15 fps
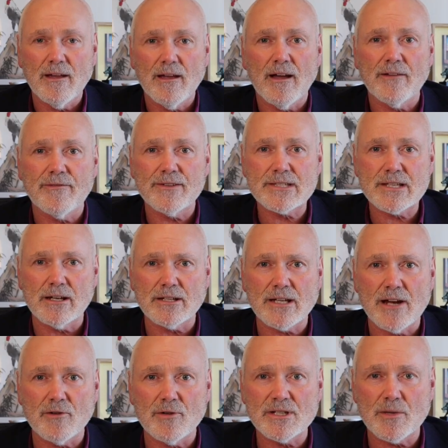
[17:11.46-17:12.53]
A
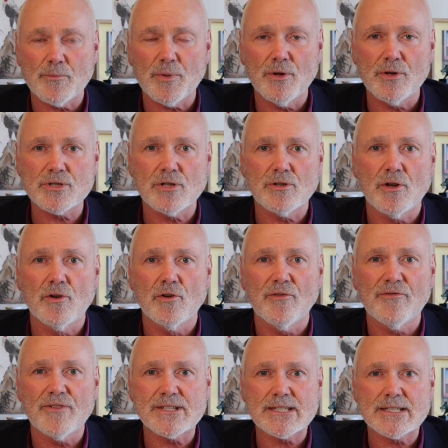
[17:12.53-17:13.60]
facilitator is a person who
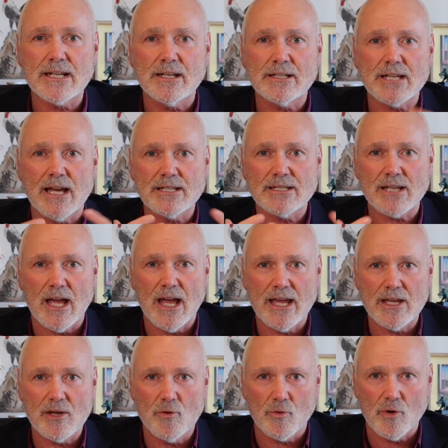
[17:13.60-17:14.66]
facilitates
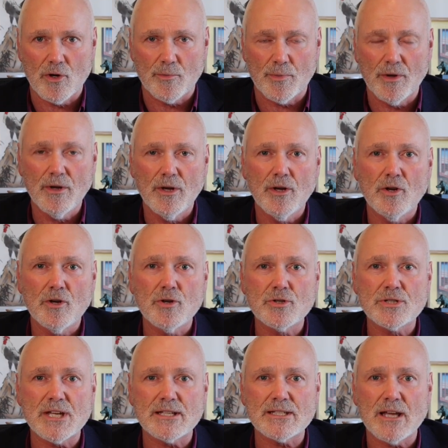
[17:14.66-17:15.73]
a group, who
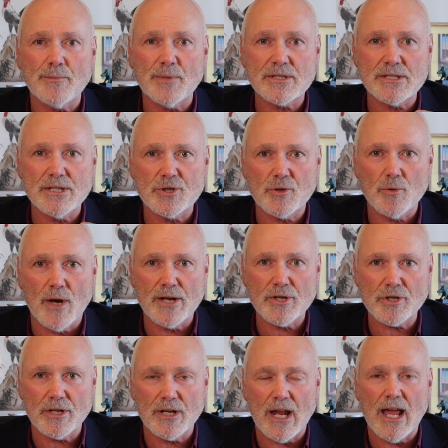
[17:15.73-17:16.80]
sets up a
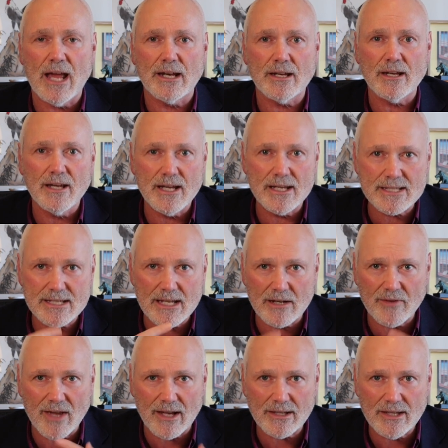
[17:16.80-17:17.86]
situation and a set
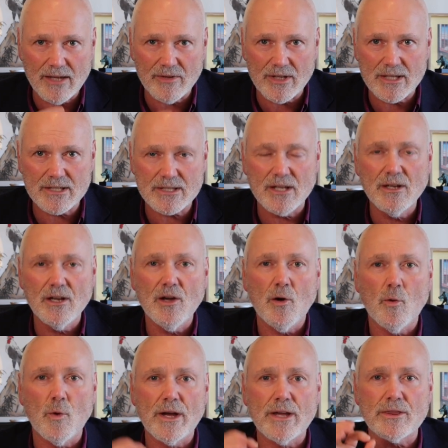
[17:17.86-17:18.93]
of activities
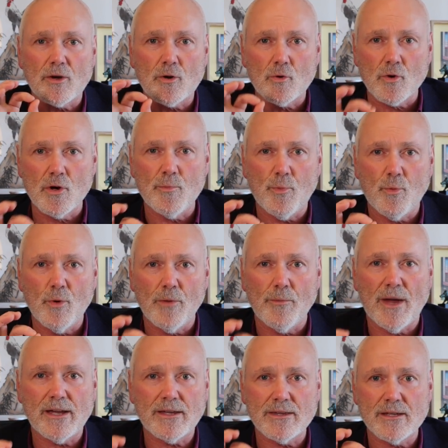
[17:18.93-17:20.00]
where the group will
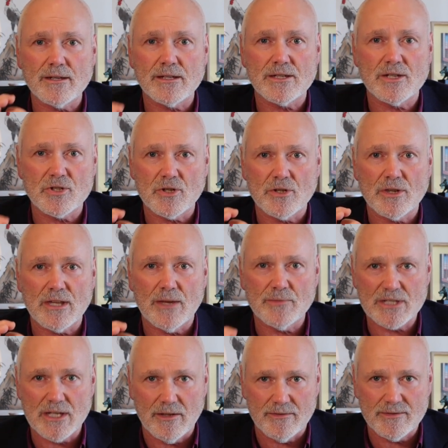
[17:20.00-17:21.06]
make the decision
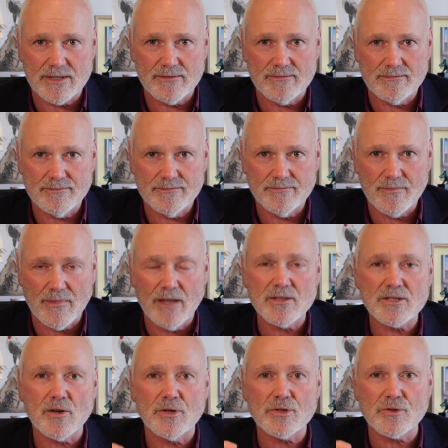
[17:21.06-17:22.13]
themselves.
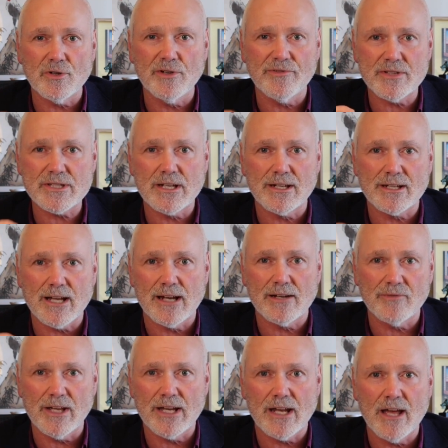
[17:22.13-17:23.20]
So a true
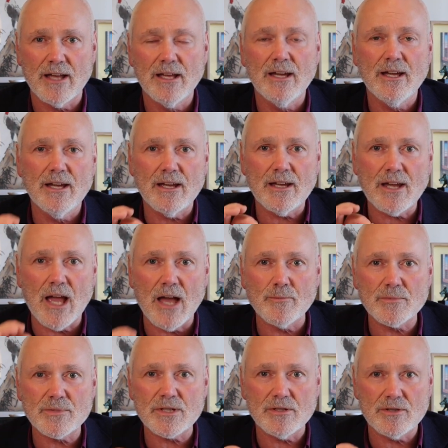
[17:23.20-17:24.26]
facilitative leader
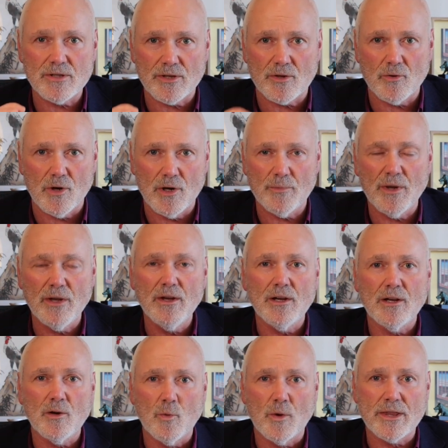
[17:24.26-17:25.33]
comes to the group
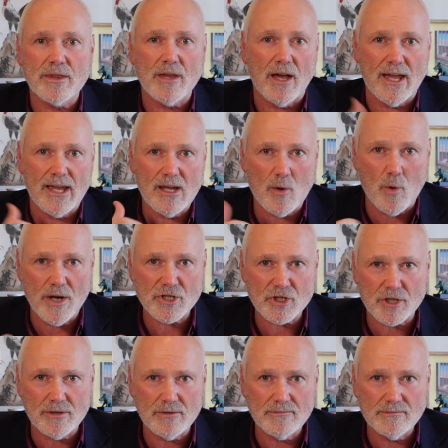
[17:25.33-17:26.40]
with a
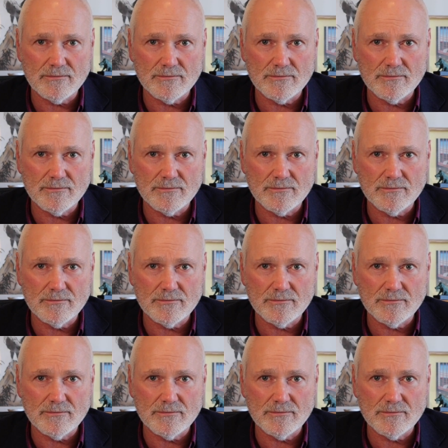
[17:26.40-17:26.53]
question